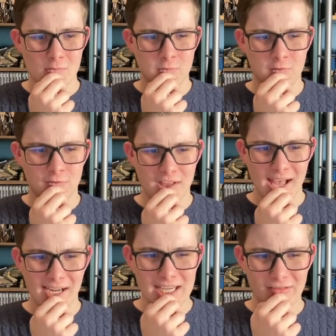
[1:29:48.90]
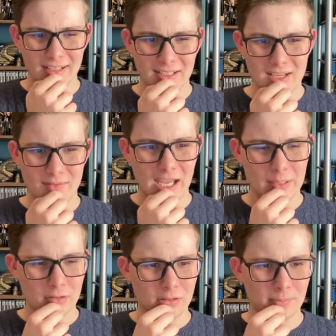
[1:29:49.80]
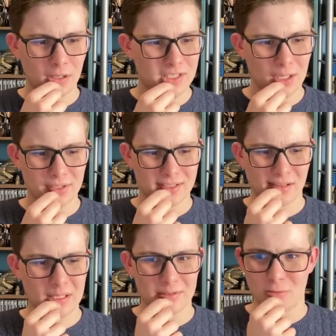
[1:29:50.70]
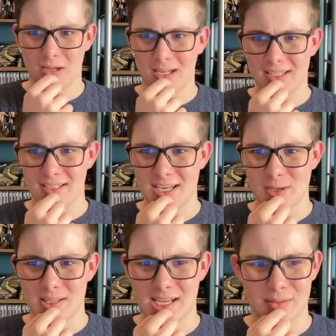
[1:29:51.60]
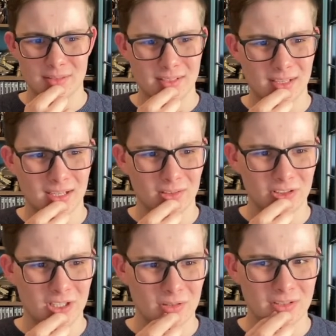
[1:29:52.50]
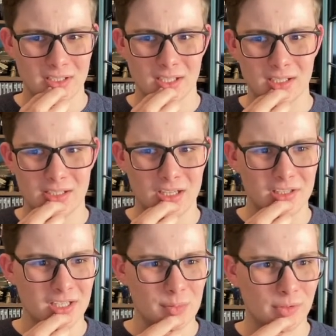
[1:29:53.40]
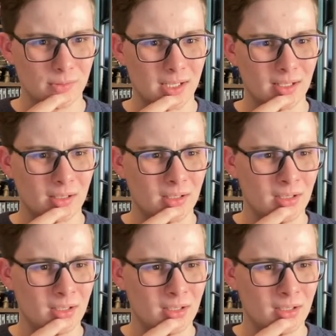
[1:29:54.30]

fairly readily available because there was a time as well last year when that was uh, reduced to dirt cheap as well